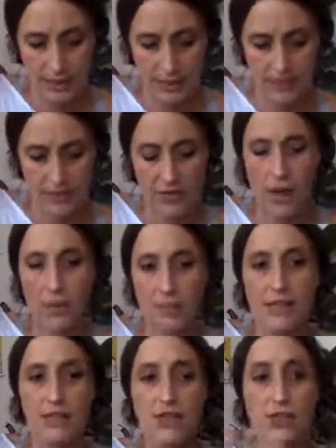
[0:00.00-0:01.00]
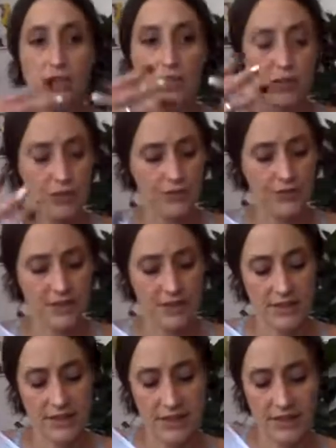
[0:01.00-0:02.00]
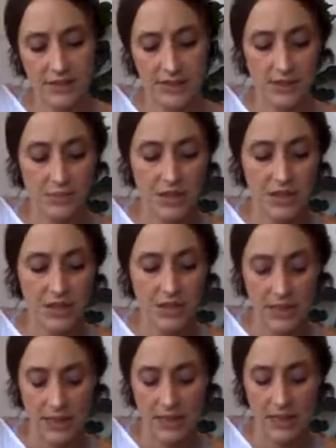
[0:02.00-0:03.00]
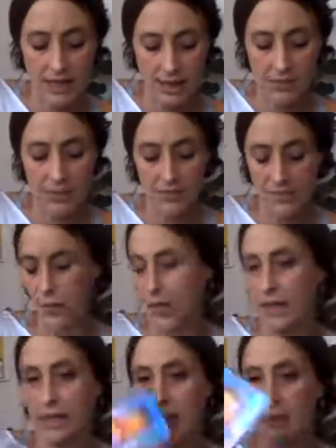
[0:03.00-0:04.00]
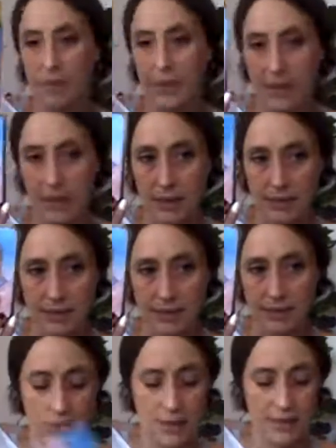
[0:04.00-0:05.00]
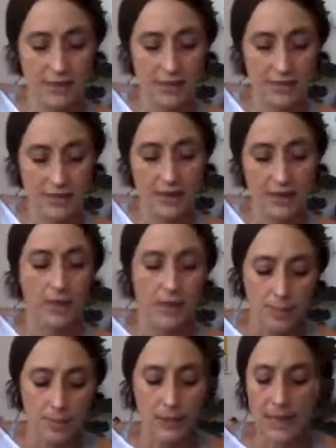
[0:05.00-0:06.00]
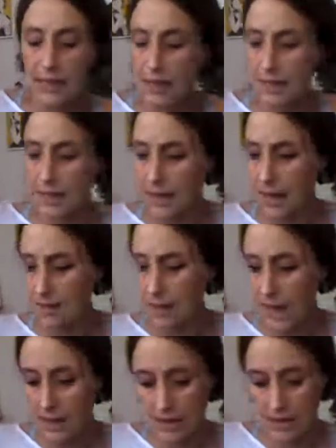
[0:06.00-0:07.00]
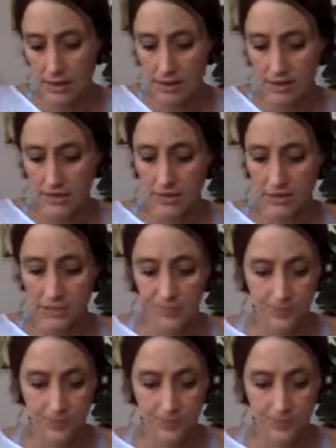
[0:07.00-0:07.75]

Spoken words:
It's coming to the surface, and it's something that can't be avoided because it's what's bringing in that balance.